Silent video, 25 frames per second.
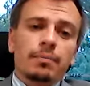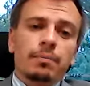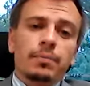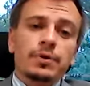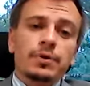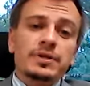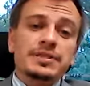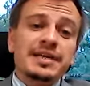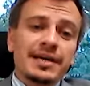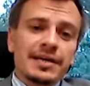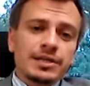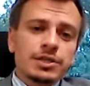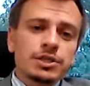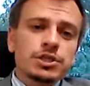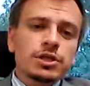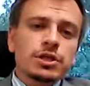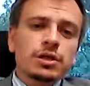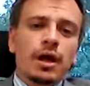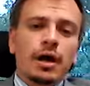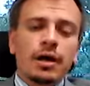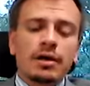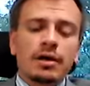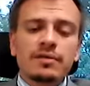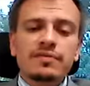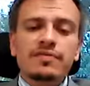
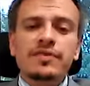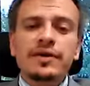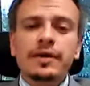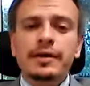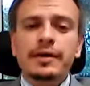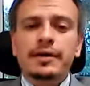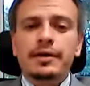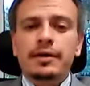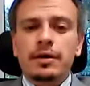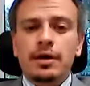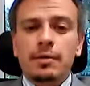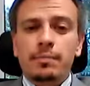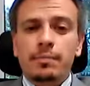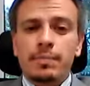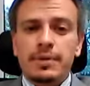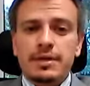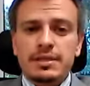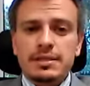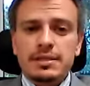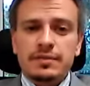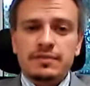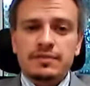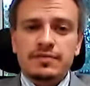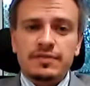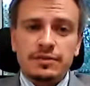potential unfair
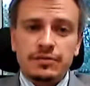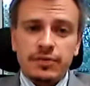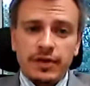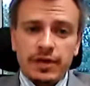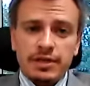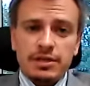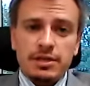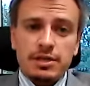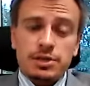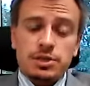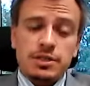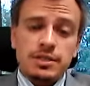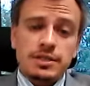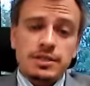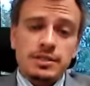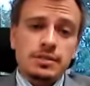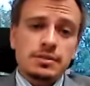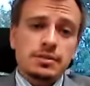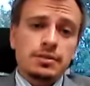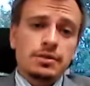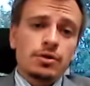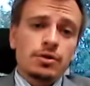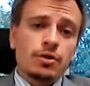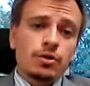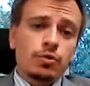competitive advantages
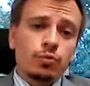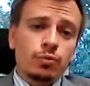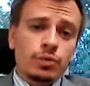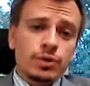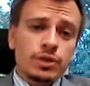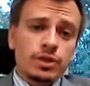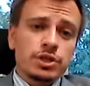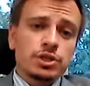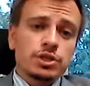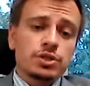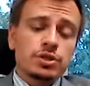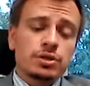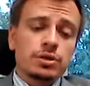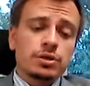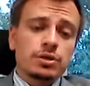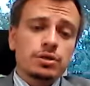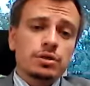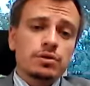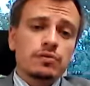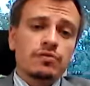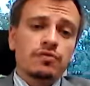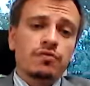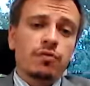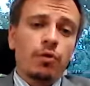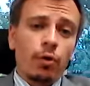which
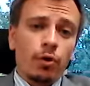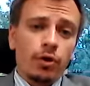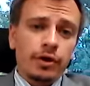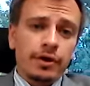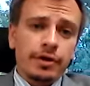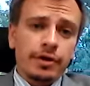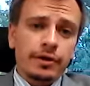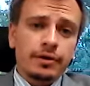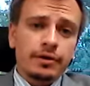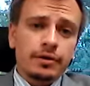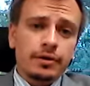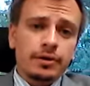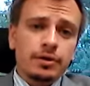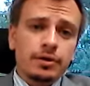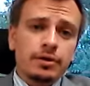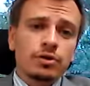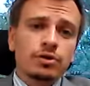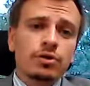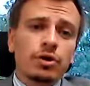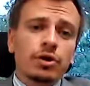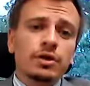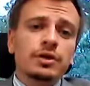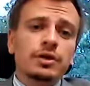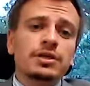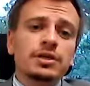foreign
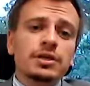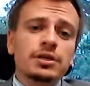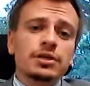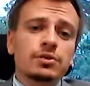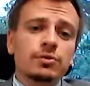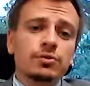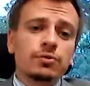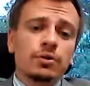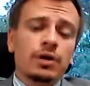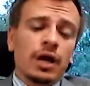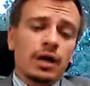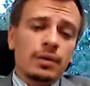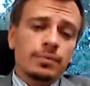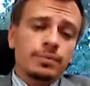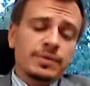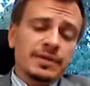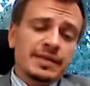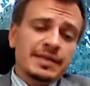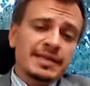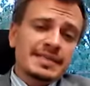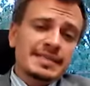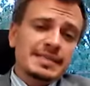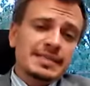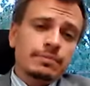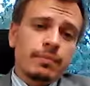non-EU
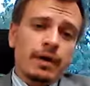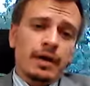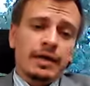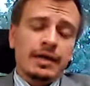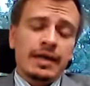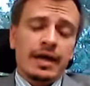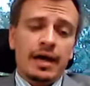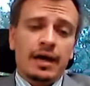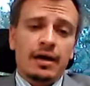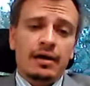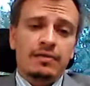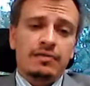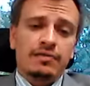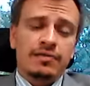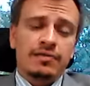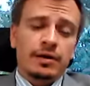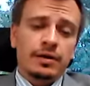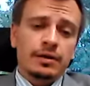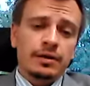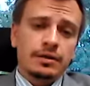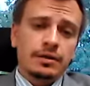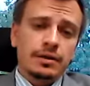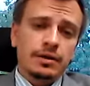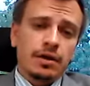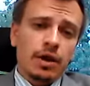companies might have
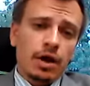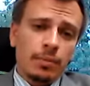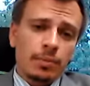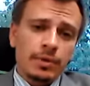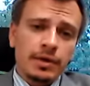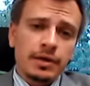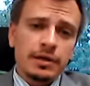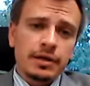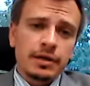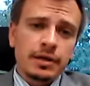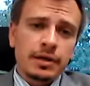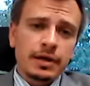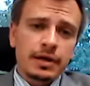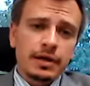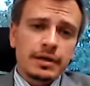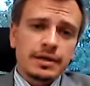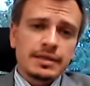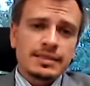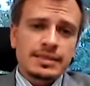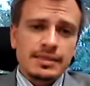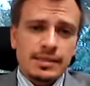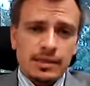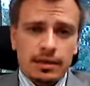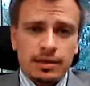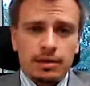on the common
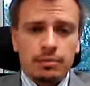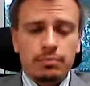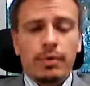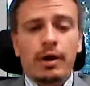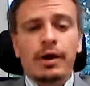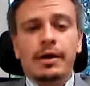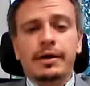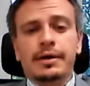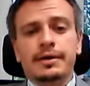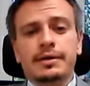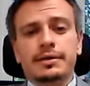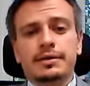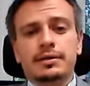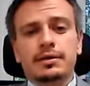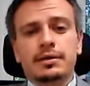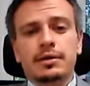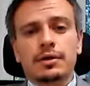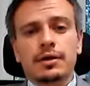single market.